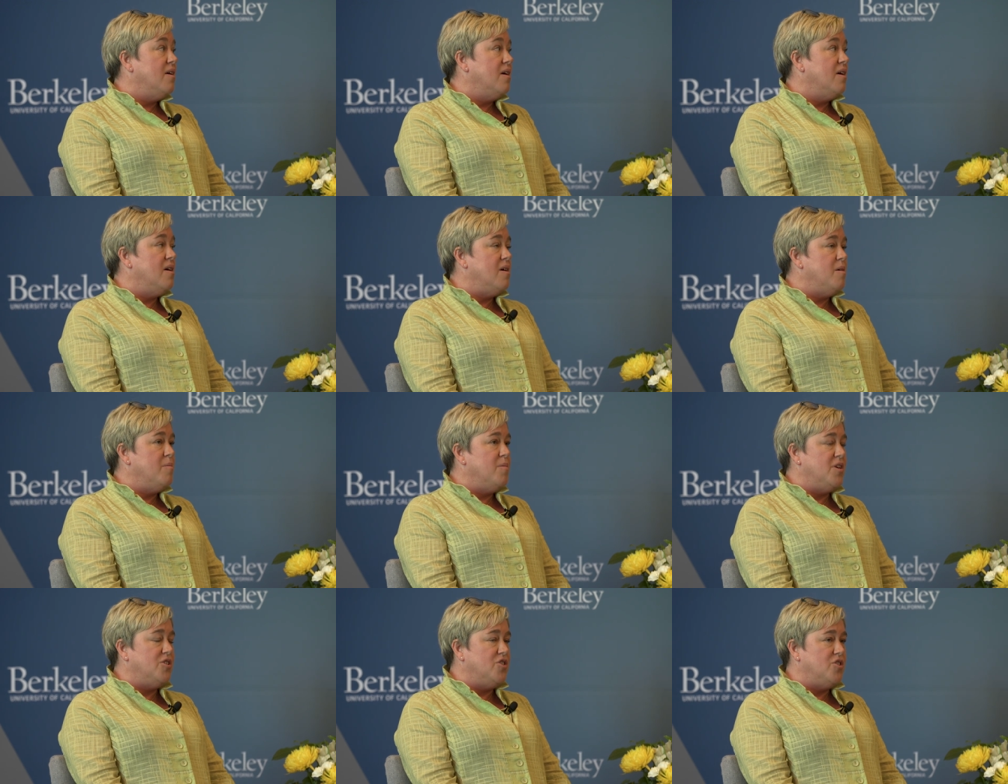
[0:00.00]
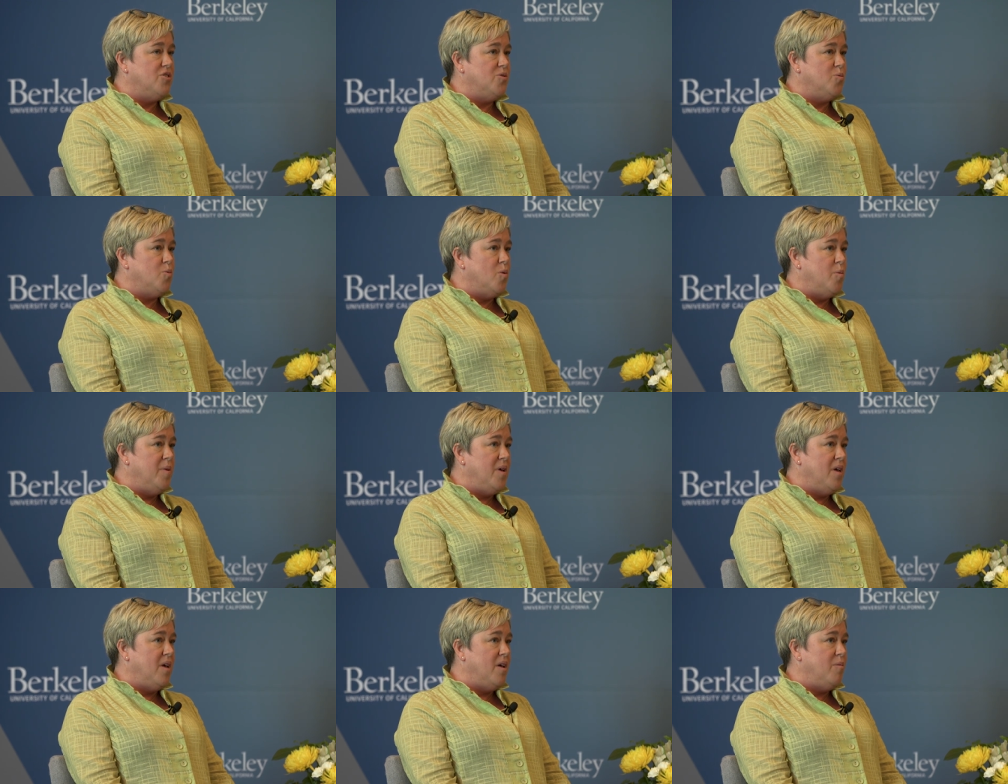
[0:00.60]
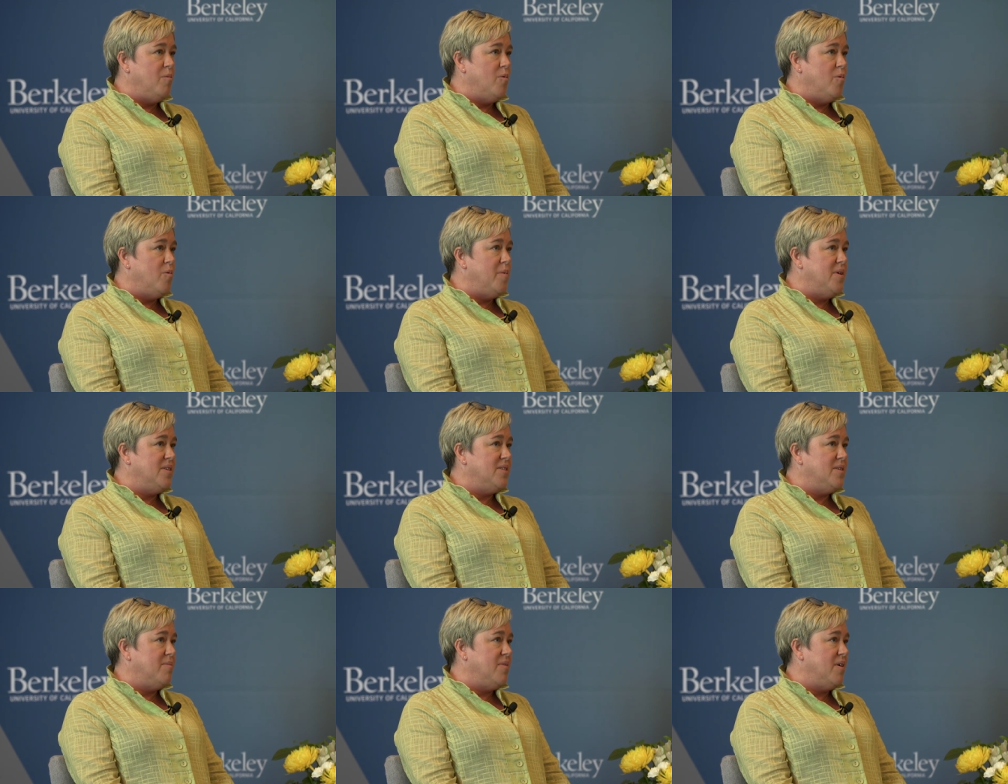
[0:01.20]
um, issues will be, will
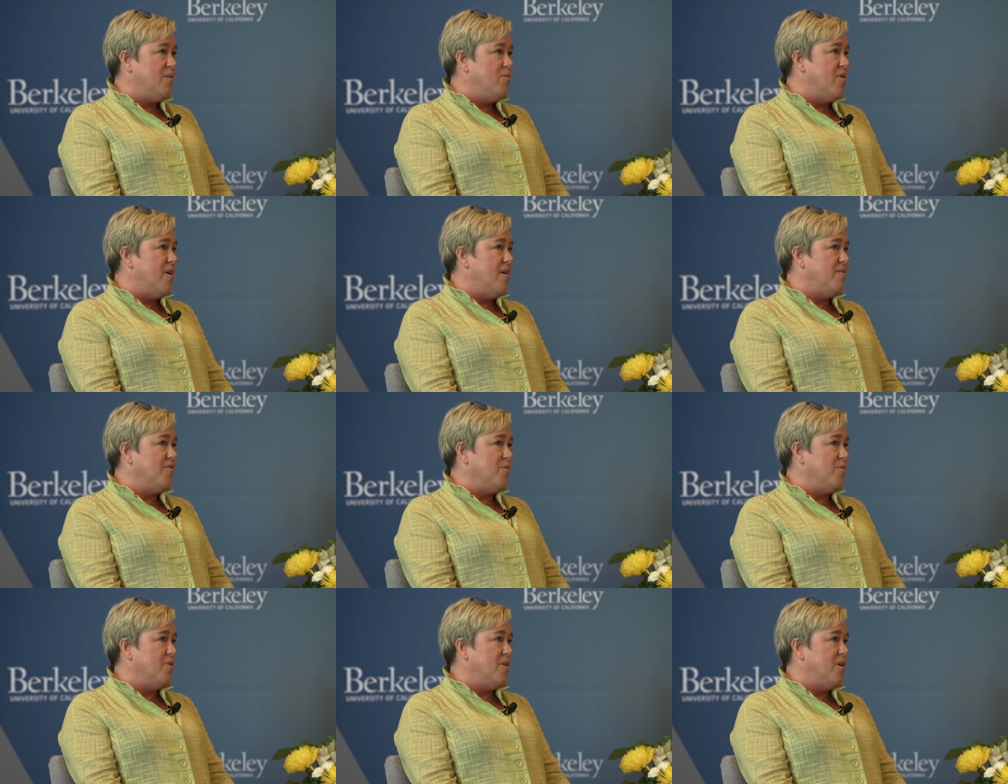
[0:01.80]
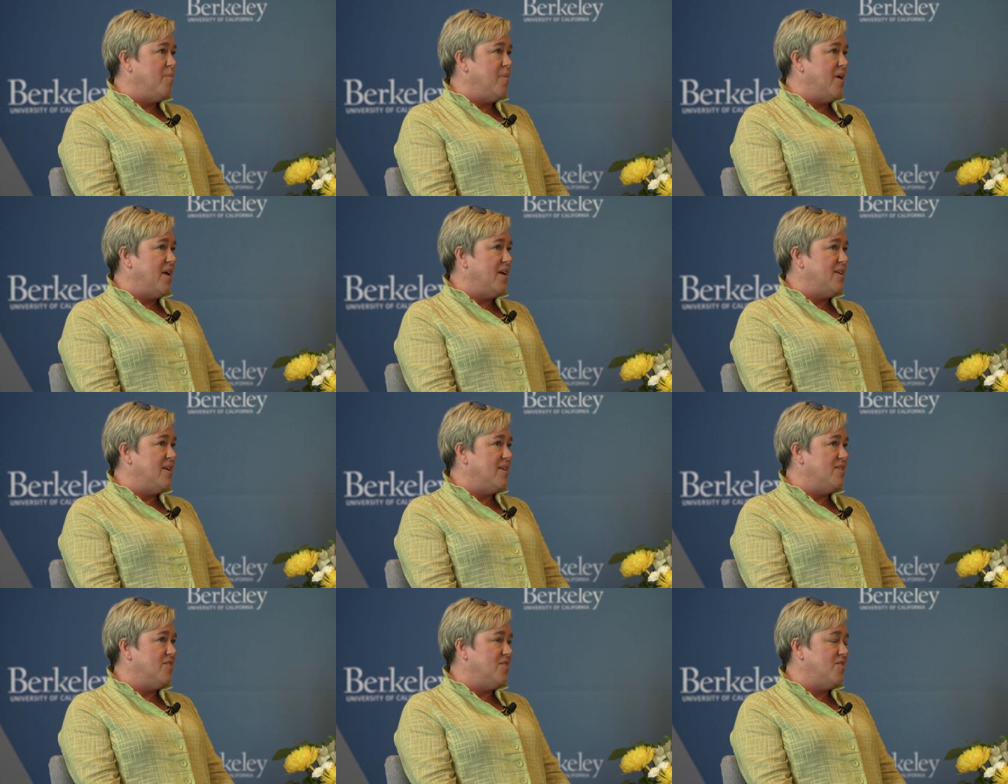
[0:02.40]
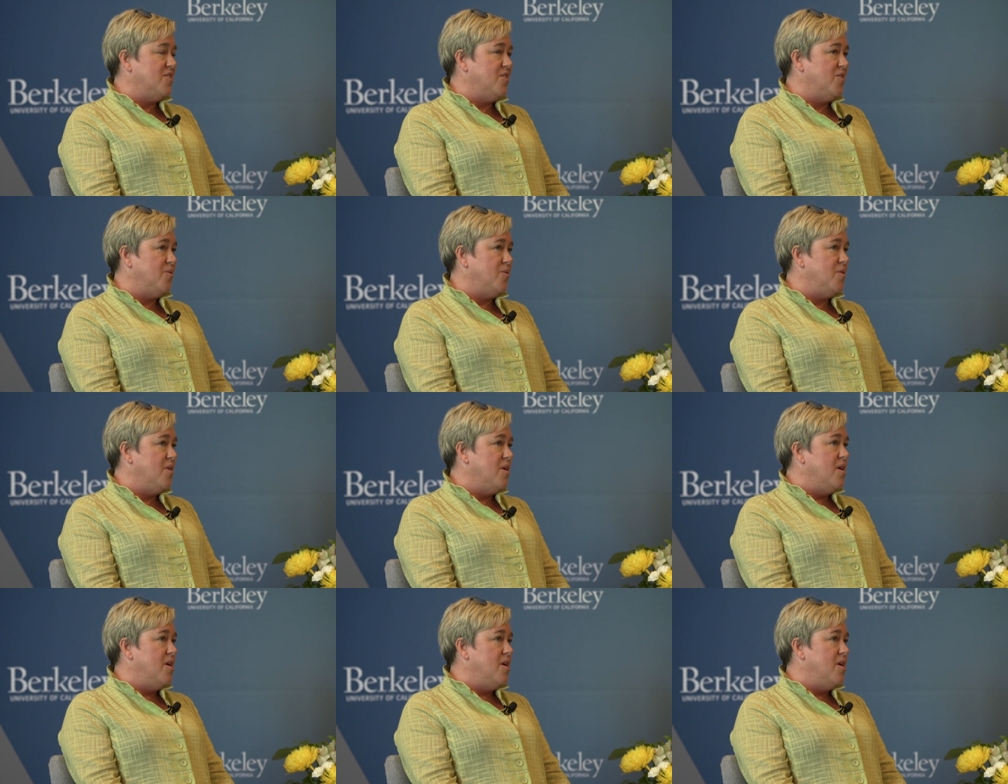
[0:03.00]
be something we'll have to really pay attention to.